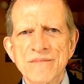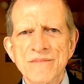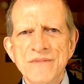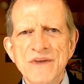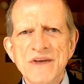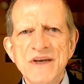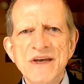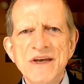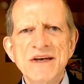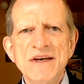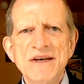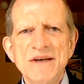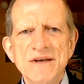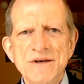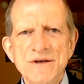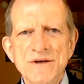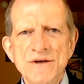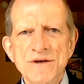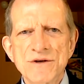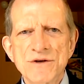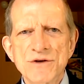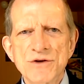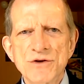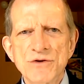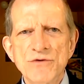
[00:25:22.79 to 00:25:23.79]

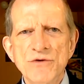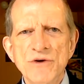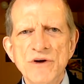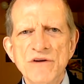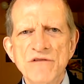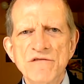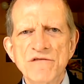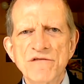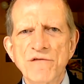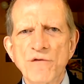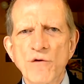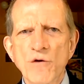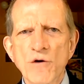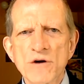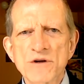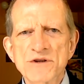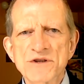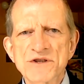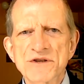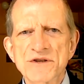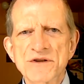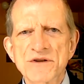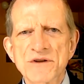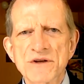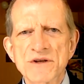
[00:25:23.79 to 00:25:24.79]
needed to
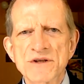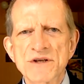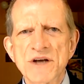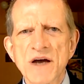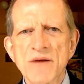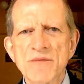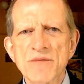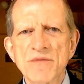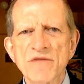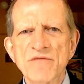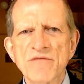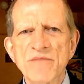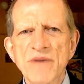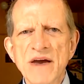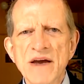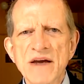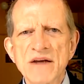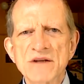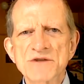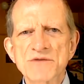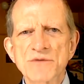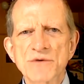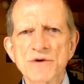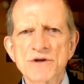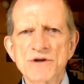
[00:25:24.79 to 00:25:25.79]
enforce the type of
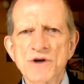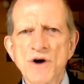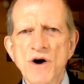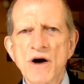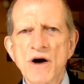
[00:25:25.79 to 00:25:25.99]
bans we're